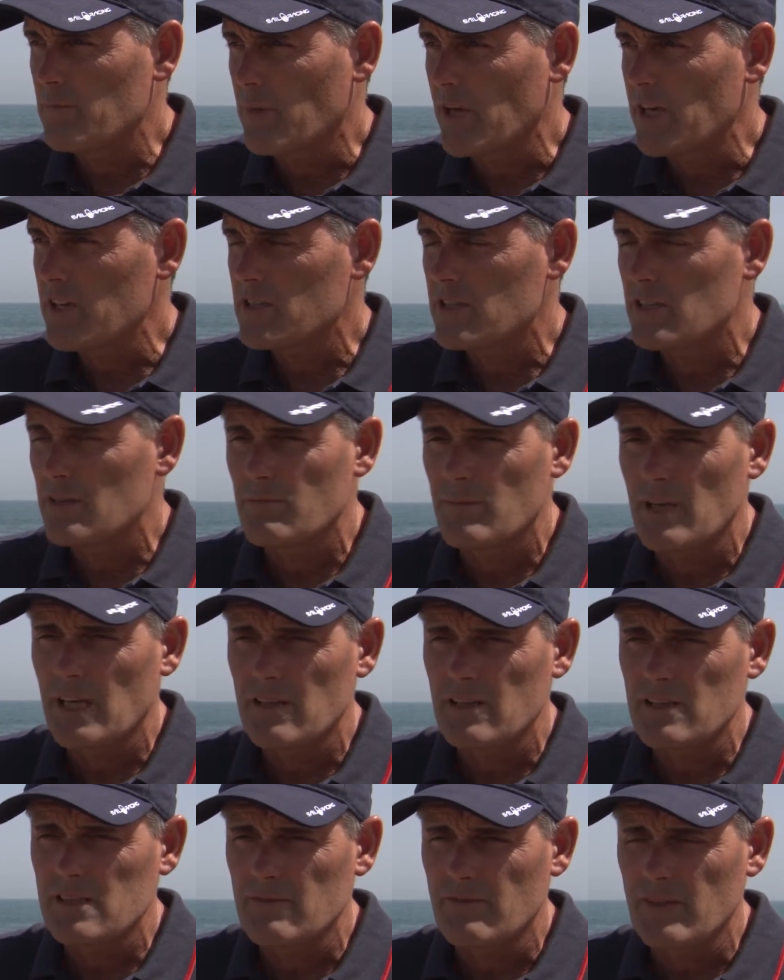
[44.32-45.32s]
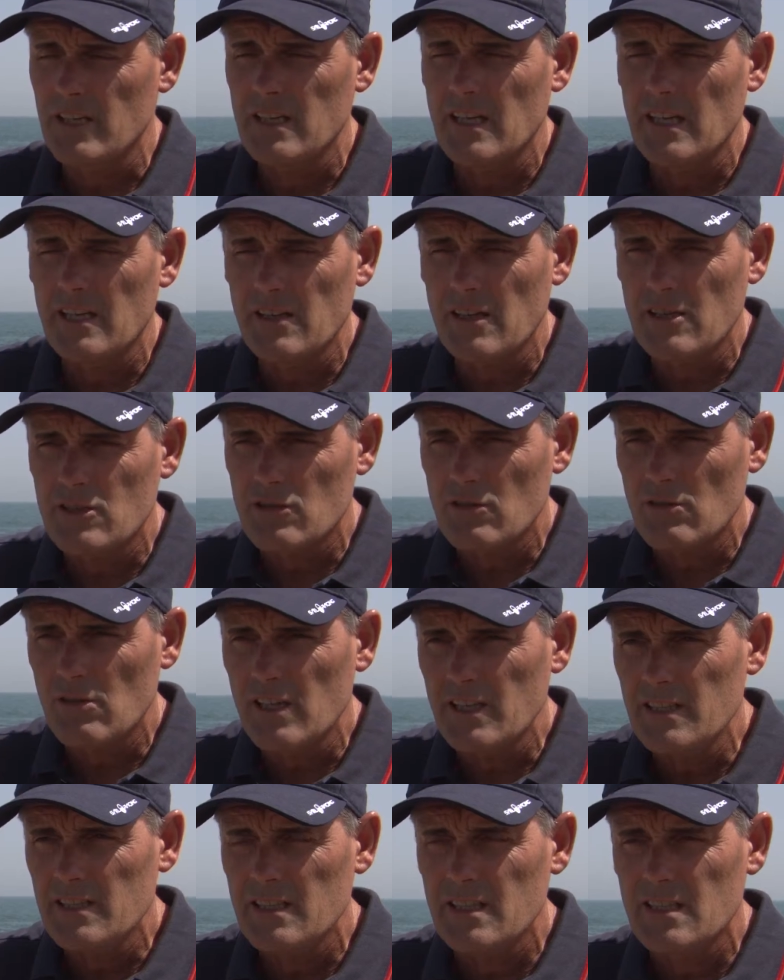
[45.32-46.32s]
passionate about this event and they're
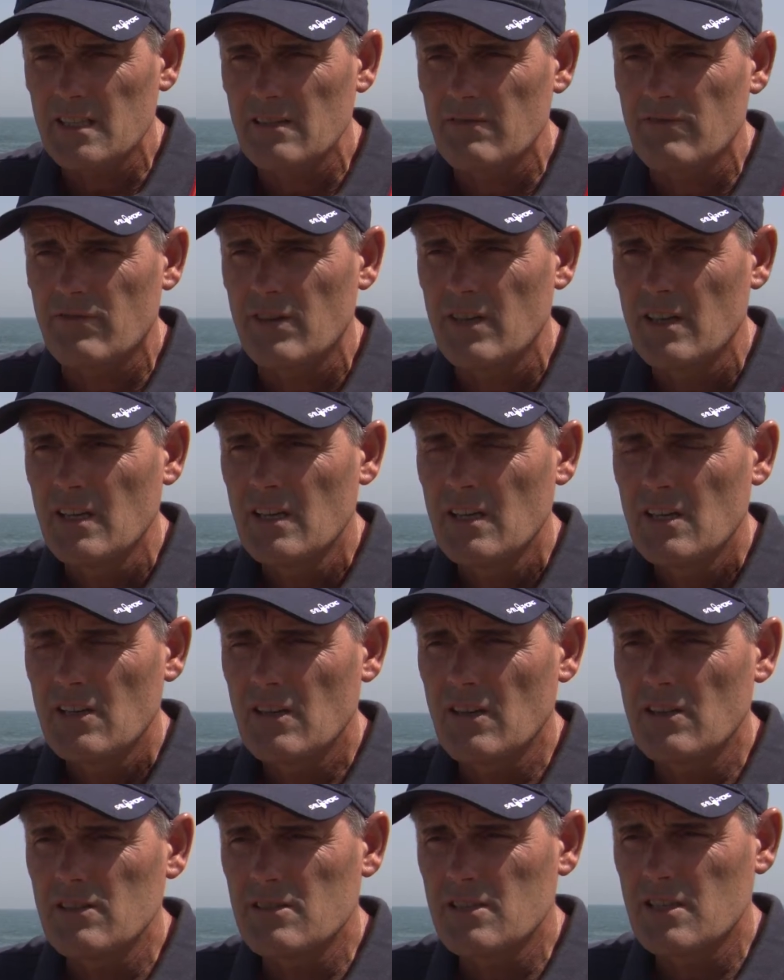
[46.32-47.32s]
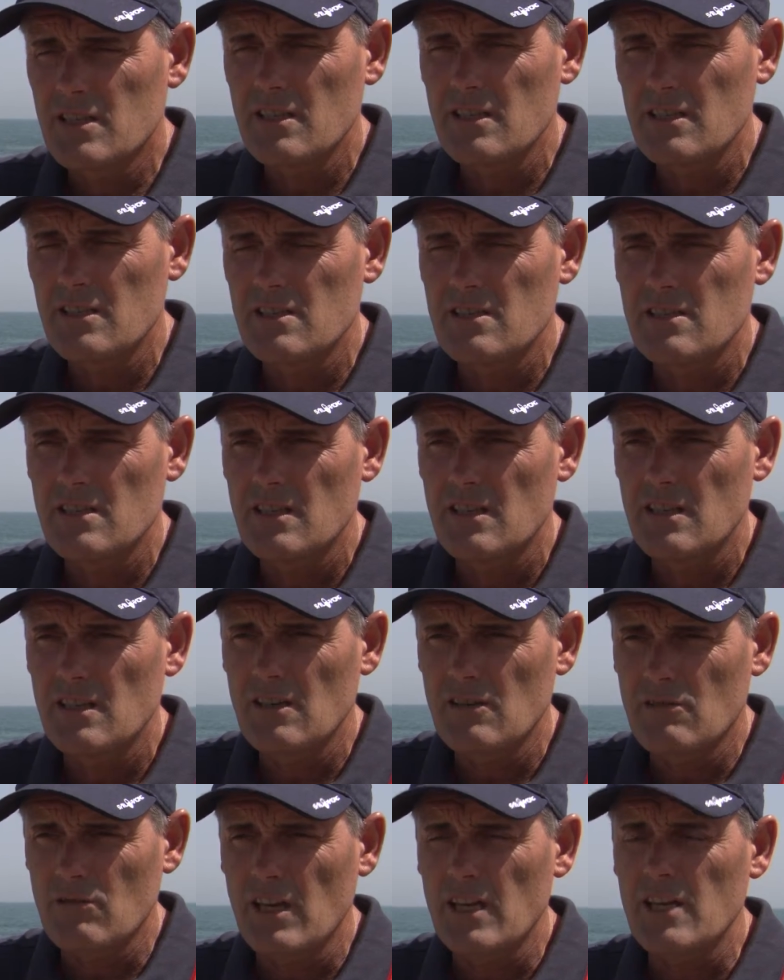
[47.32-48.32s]
trying to give those kids,
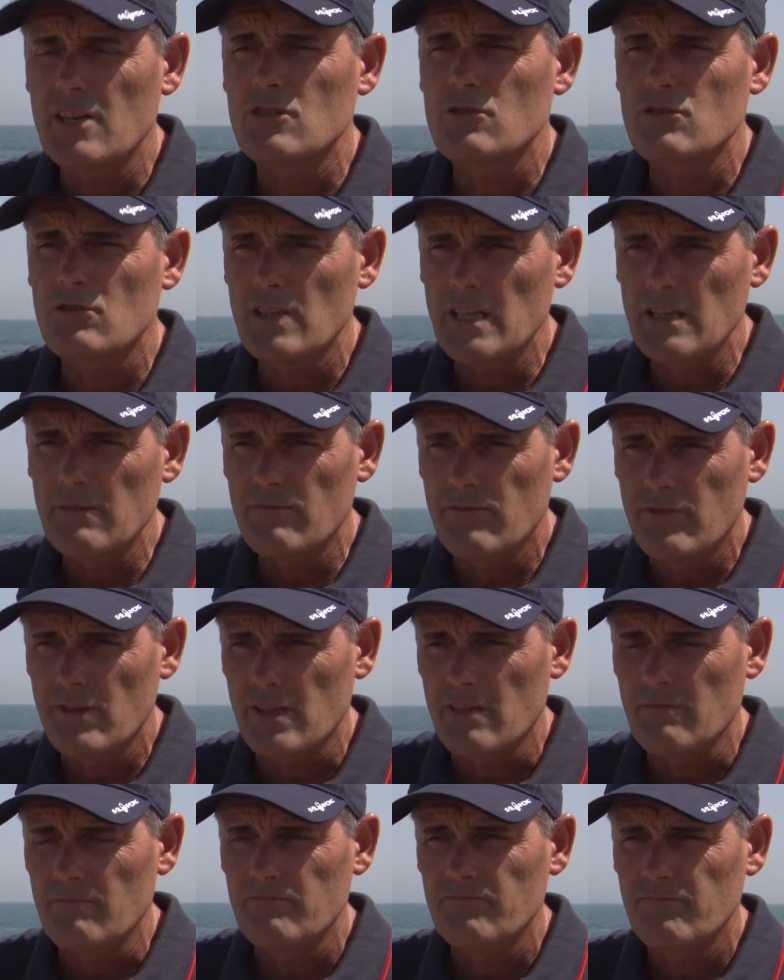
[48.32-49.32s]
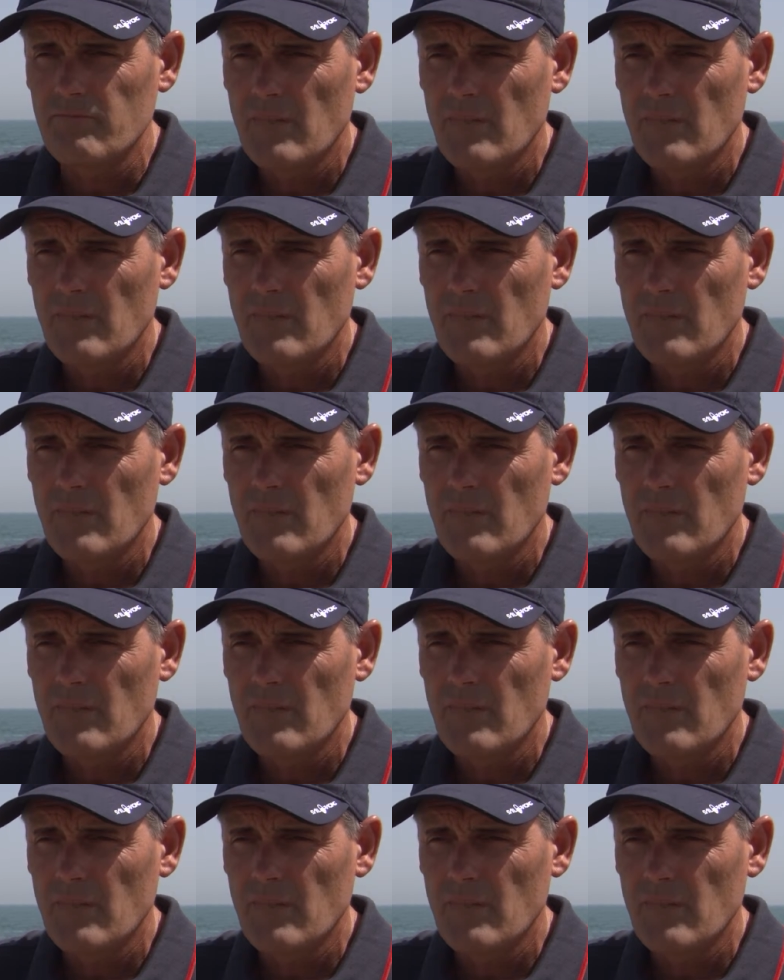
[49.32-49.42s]
create a dream for them,